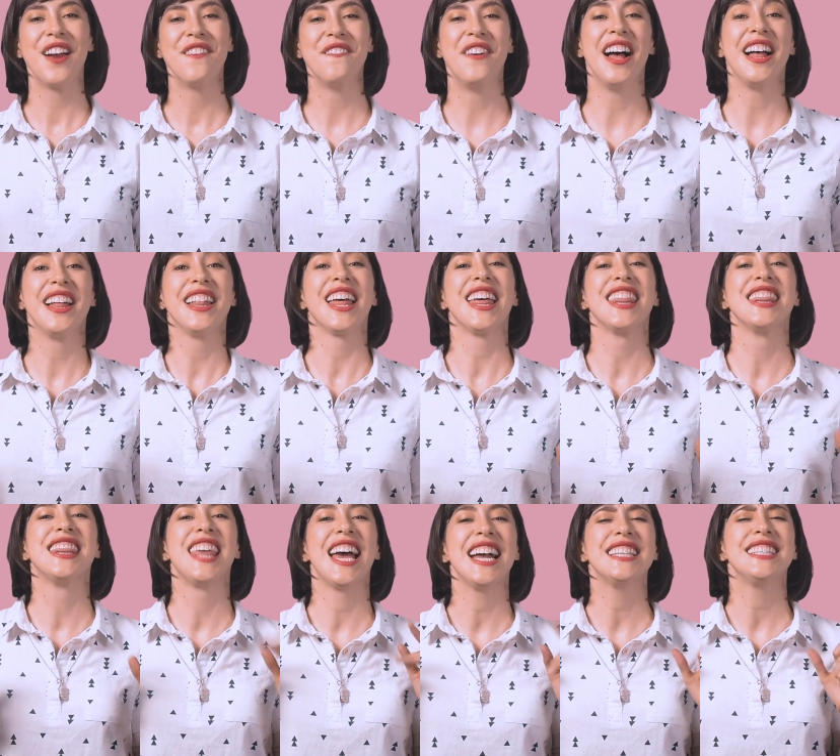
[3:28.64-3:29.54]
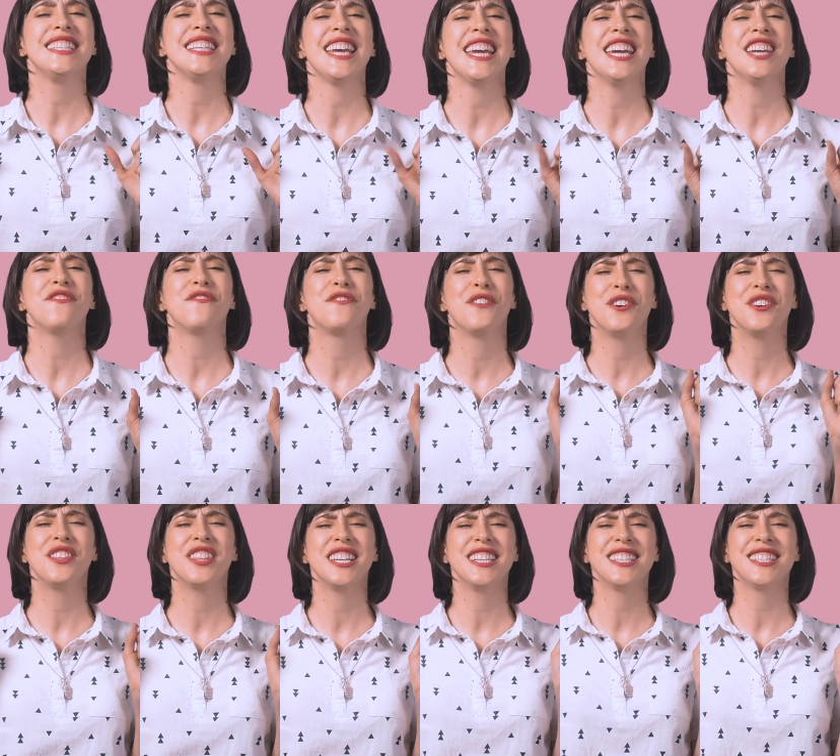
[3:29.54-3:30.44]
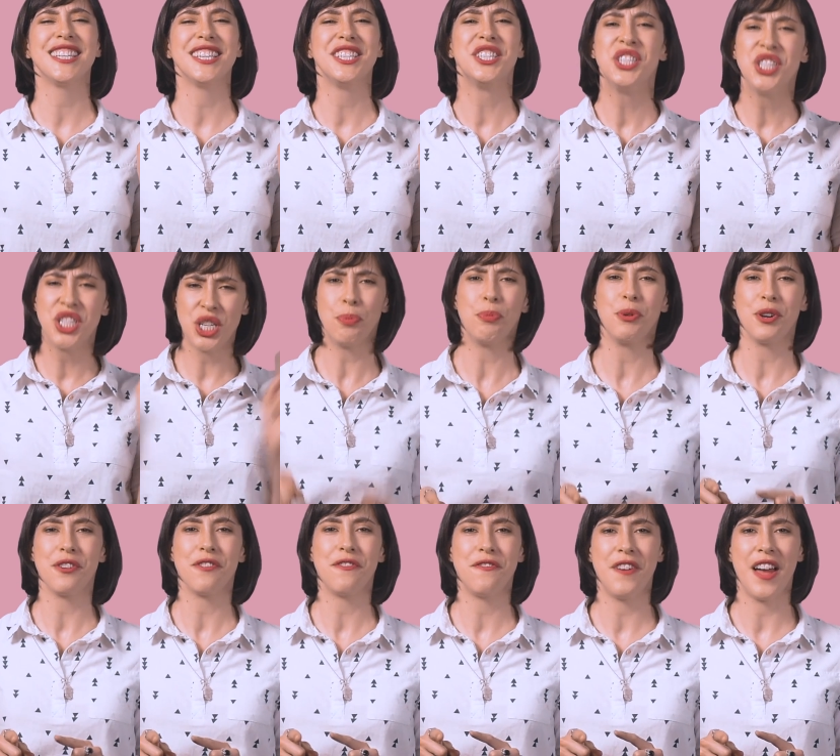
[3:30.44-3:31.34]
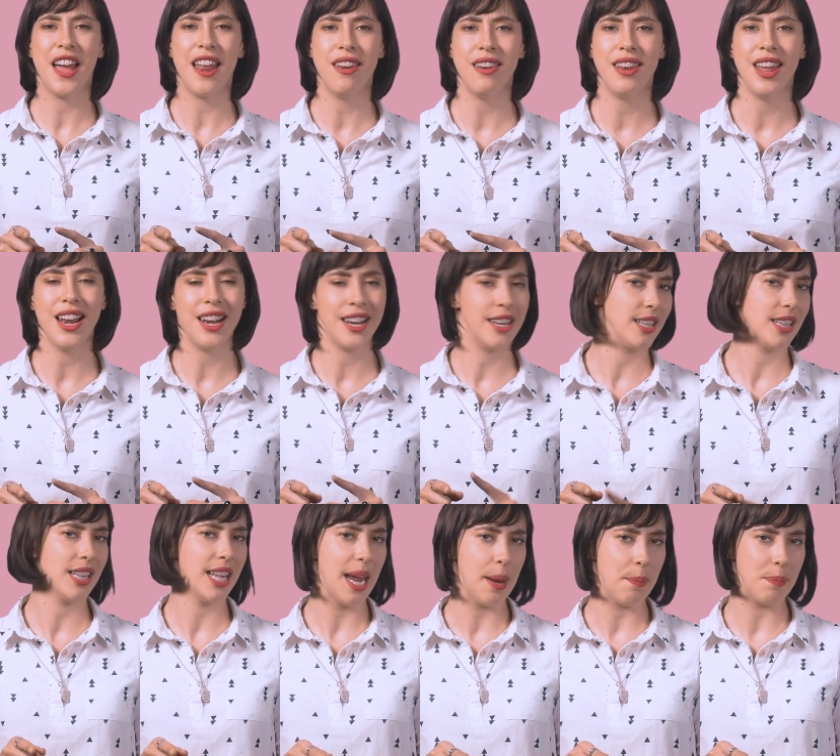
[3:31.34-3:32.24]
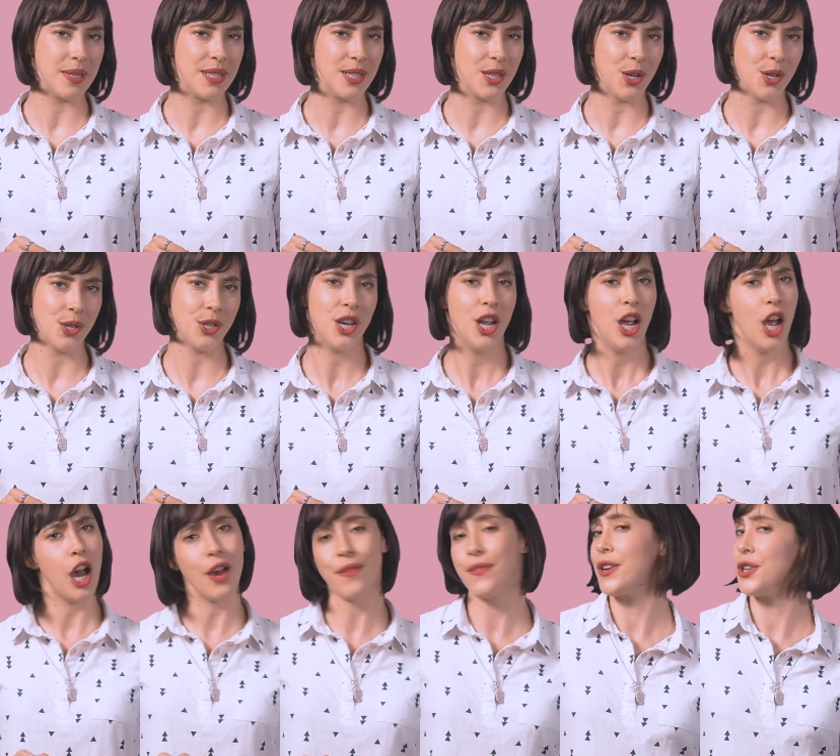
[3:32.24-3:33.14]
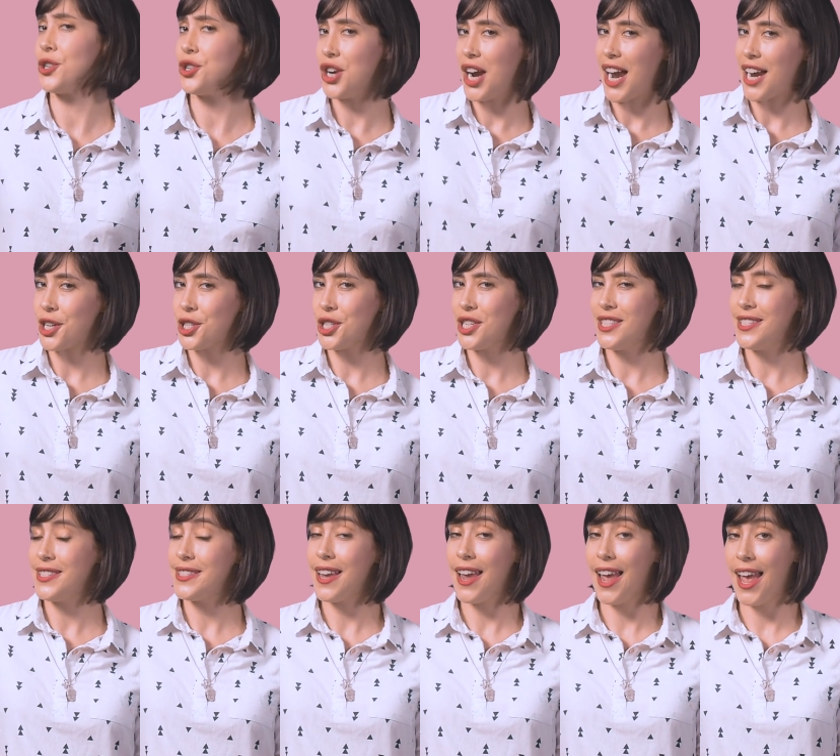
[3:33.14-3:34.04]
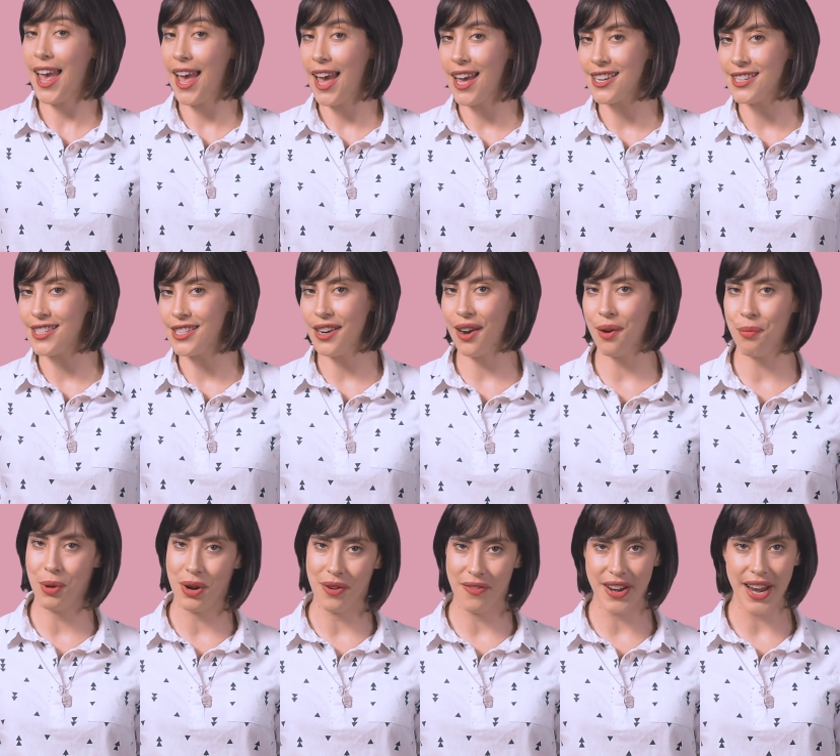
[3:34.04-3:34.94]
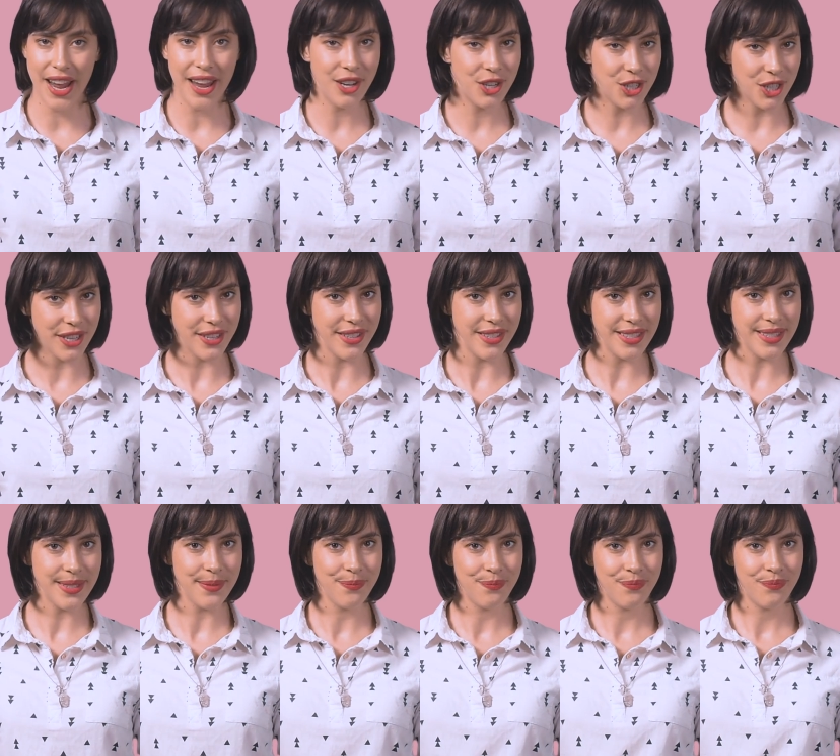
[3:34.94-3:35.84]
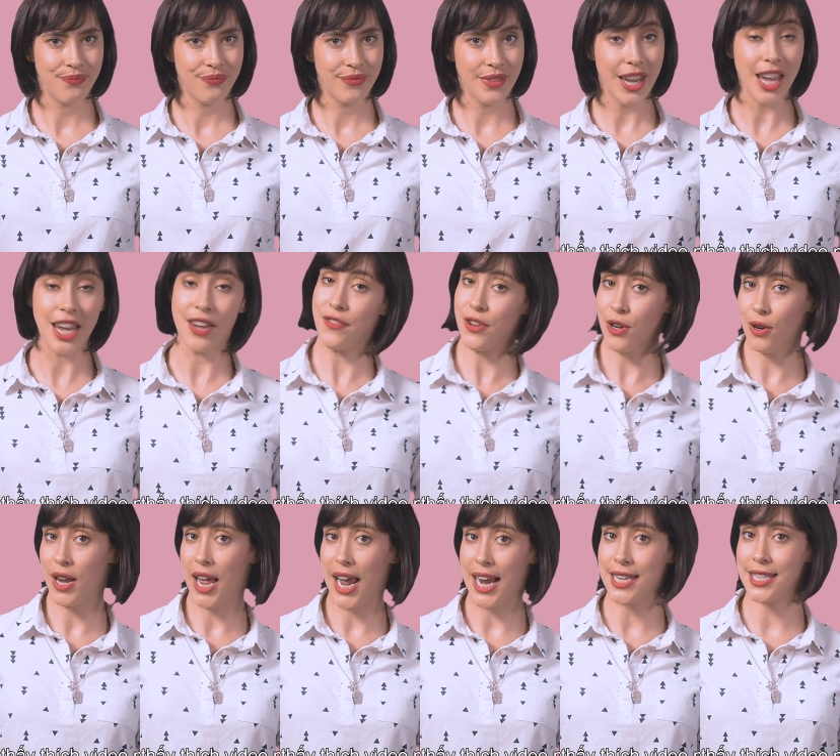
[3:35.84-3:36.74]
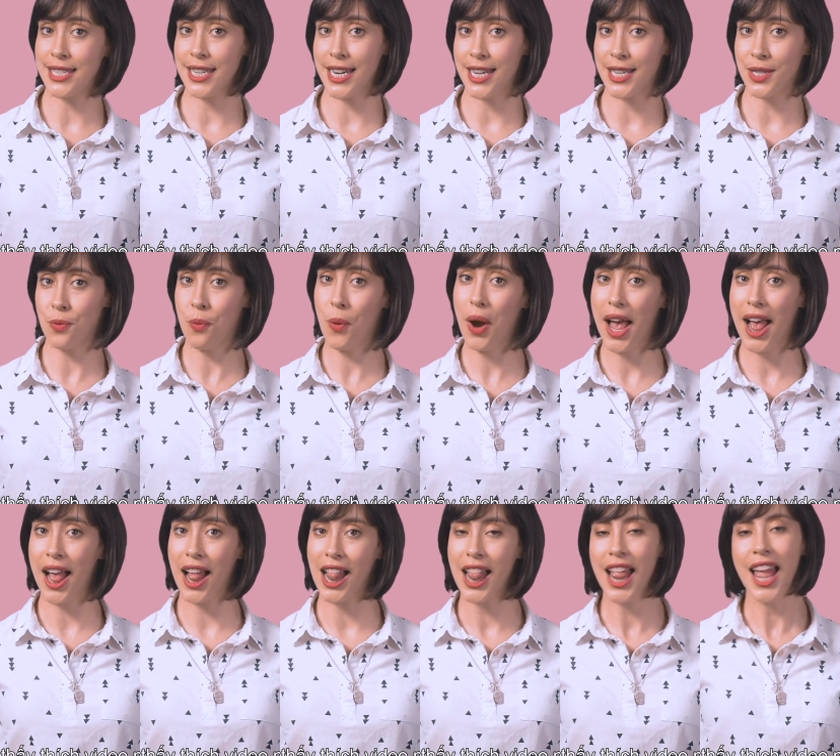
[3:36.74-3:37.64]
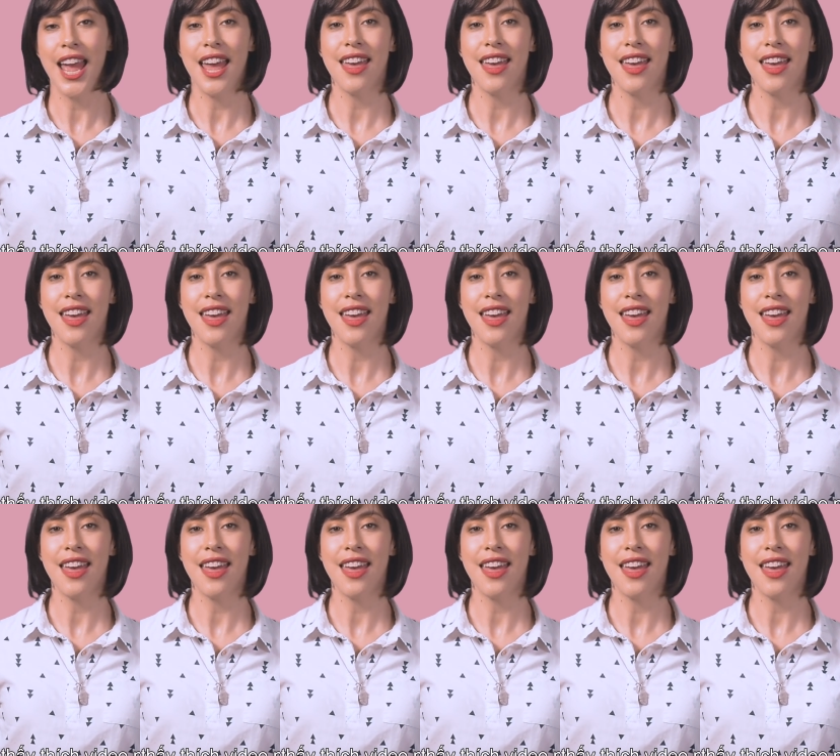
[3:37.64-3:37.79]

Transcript: Well, that's it for this super fun little episode of contractions and abbreviations. If you liked it as well,